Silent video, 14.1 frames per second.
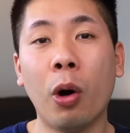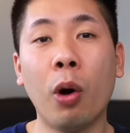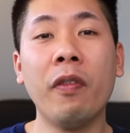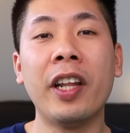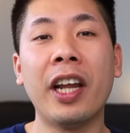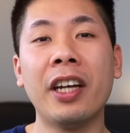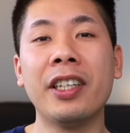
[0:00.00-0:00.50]

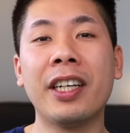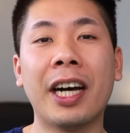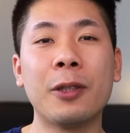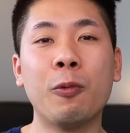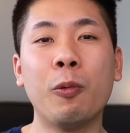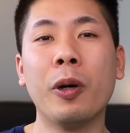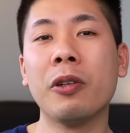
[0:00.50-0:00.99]
over there, you
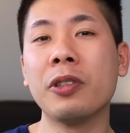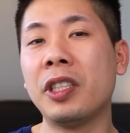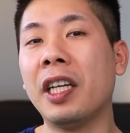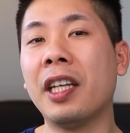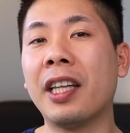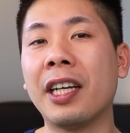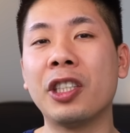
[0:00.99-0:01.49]
guys will
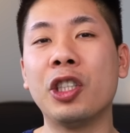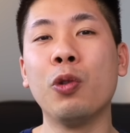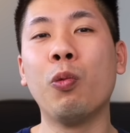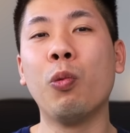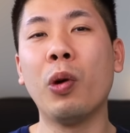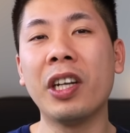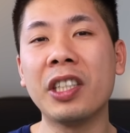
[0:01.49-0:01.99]
see things
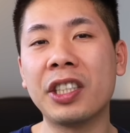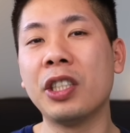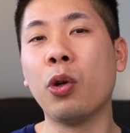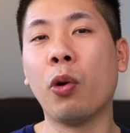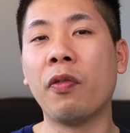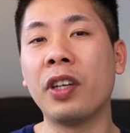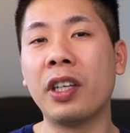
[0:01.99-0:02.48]
you wouldn't
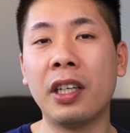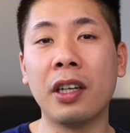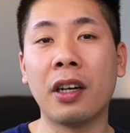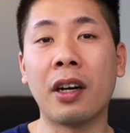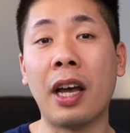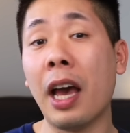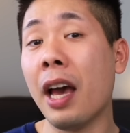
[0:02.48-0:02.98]
see over
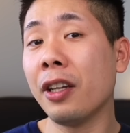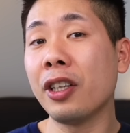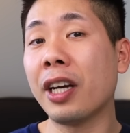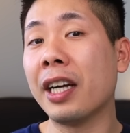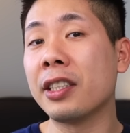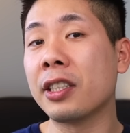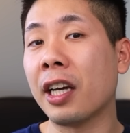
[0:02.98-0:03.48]
here, and
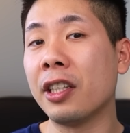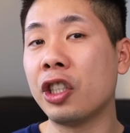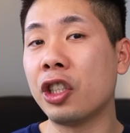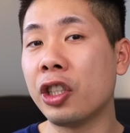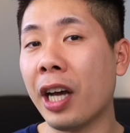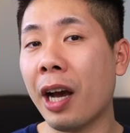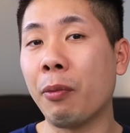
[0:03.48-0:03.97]
you guys can
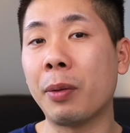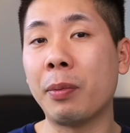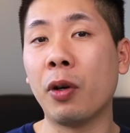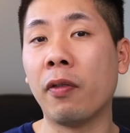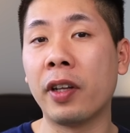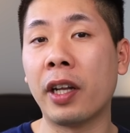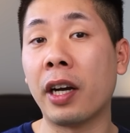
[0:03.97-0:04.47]
chat with
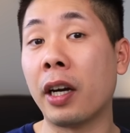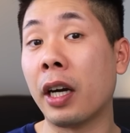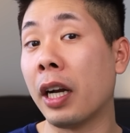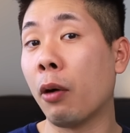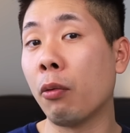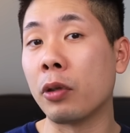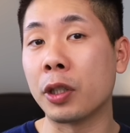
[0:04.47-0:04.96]
me over there,
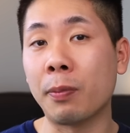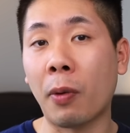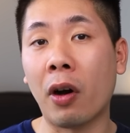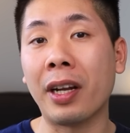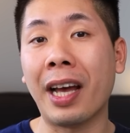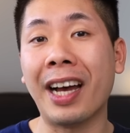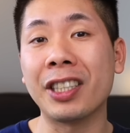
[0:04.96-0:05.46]
and I'll
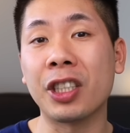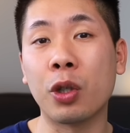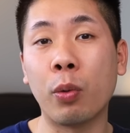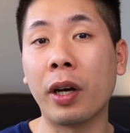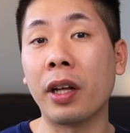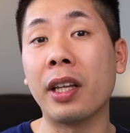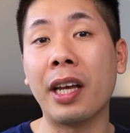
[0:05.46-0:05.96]
respond as
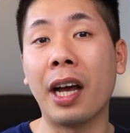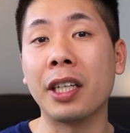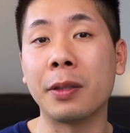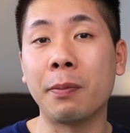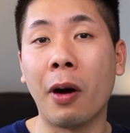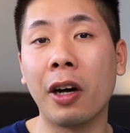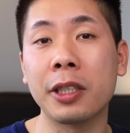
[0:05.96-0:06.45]
quickly
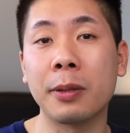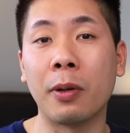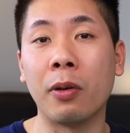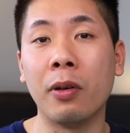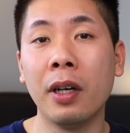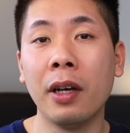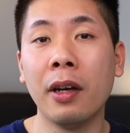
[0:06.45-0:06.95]
as
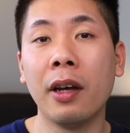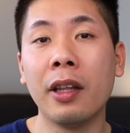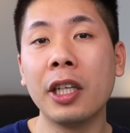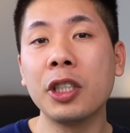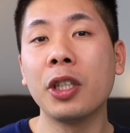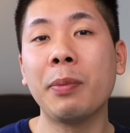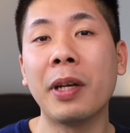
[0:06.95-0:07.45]
possible.
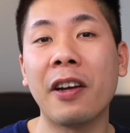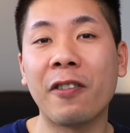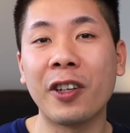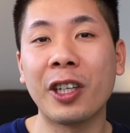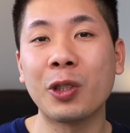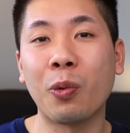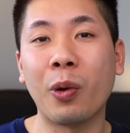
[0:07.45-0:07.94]
This should be it
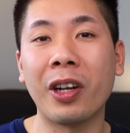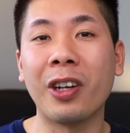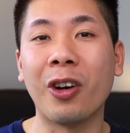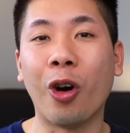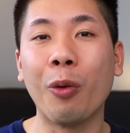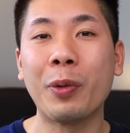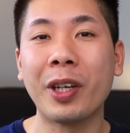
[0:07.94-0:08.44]
for this
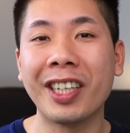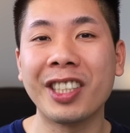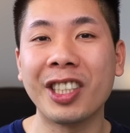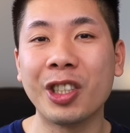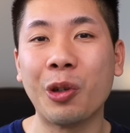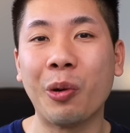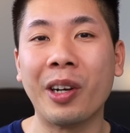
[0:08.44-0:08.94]
one. Hope you
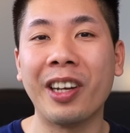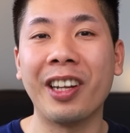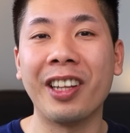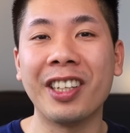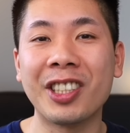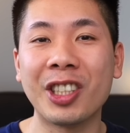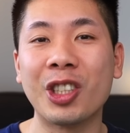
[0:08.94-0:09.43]
guys enjoyed
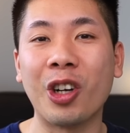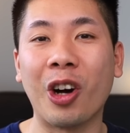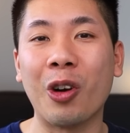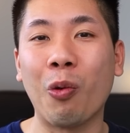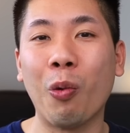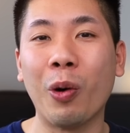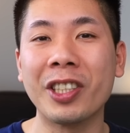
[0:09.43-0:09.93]
it. This is
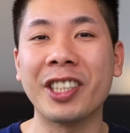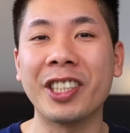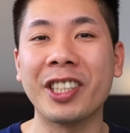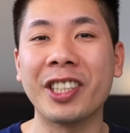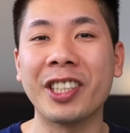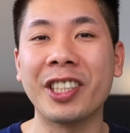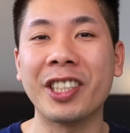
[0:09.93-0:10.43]
John once
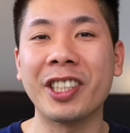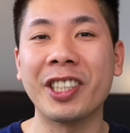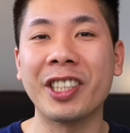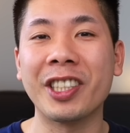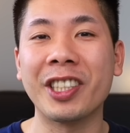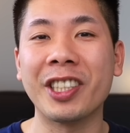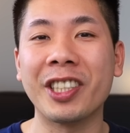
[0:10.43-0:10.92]
again.
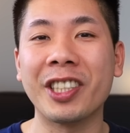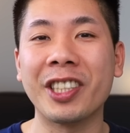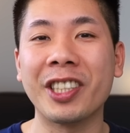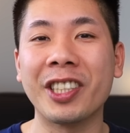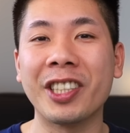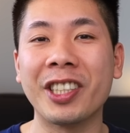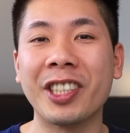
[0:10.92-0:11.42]
Peace out.